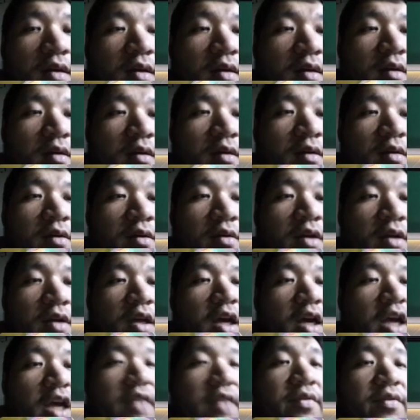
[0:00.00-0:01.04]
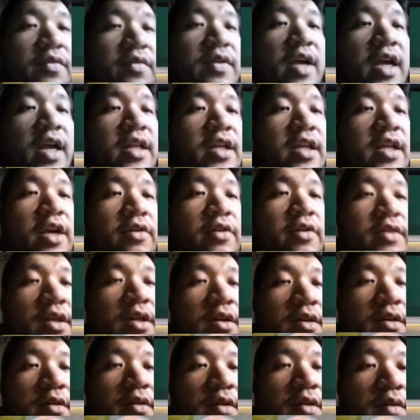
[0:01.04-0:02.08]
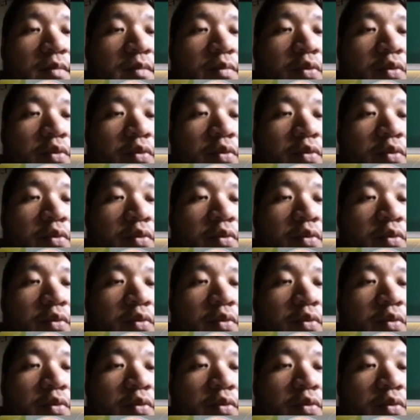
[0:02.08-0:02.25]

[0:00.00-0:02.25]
Okay, Hive of the Eye Tyrant is a good pull.